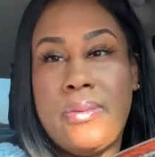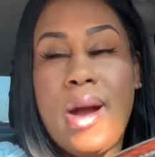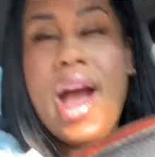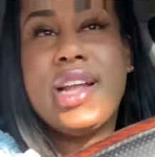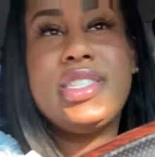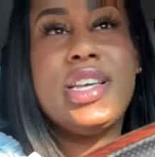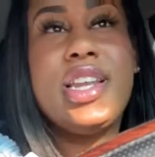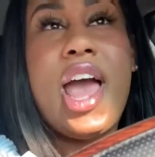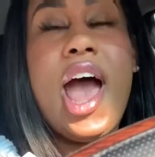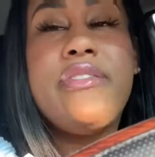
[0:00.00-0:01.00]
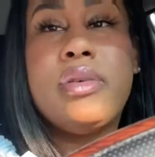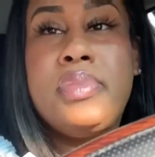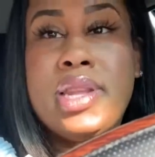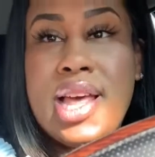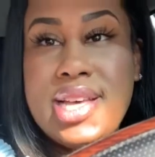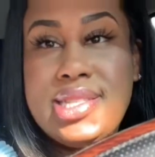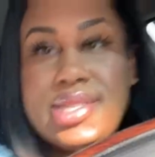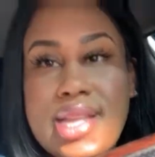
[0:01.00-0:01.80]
watching. Have a blessed